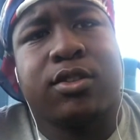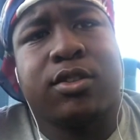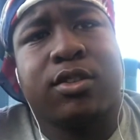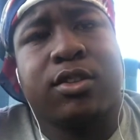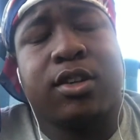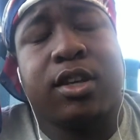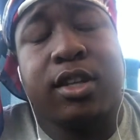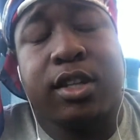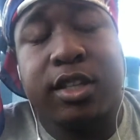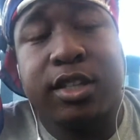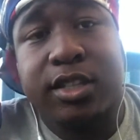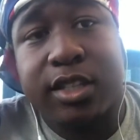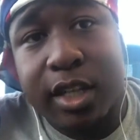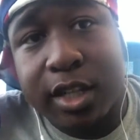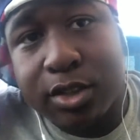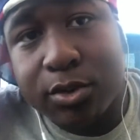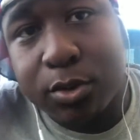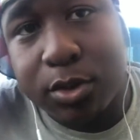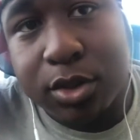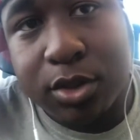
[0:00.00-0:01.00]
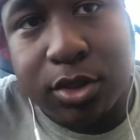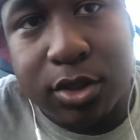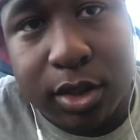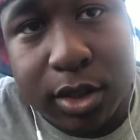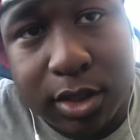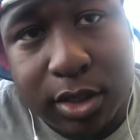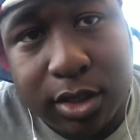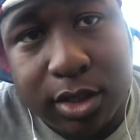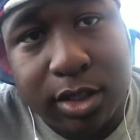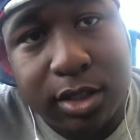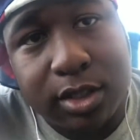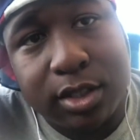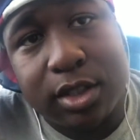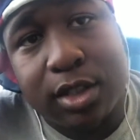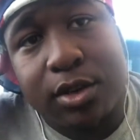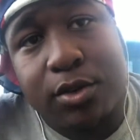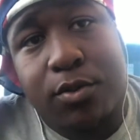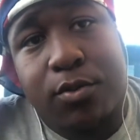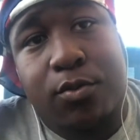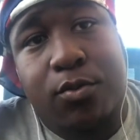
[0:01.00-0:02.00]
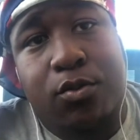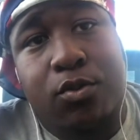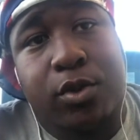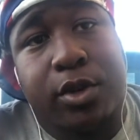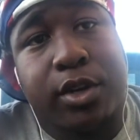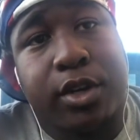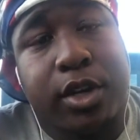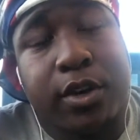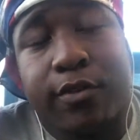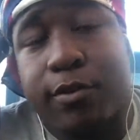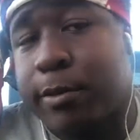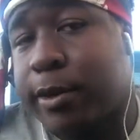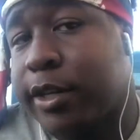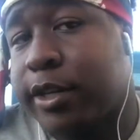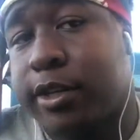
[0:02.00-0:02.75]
At least that's what everybody